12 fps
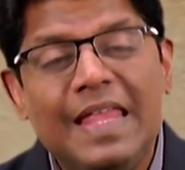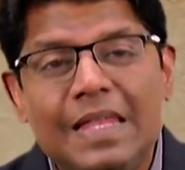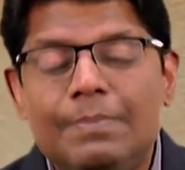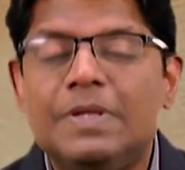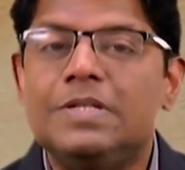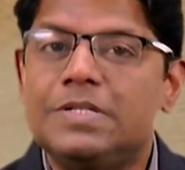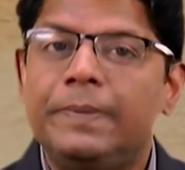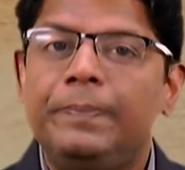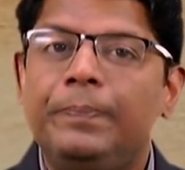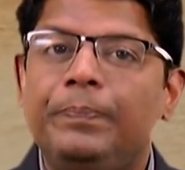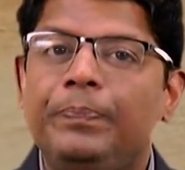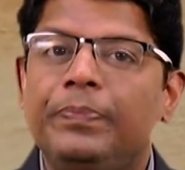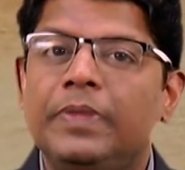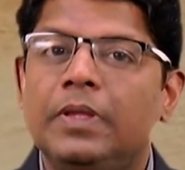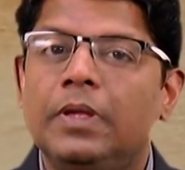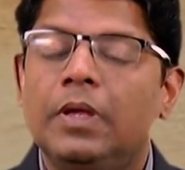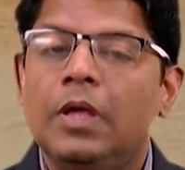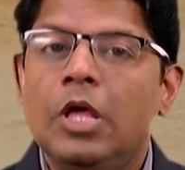element.
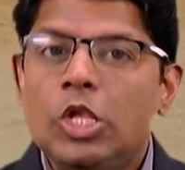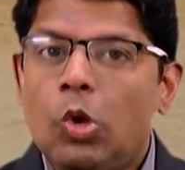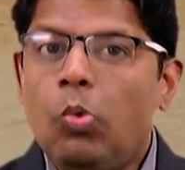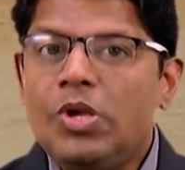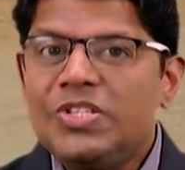Now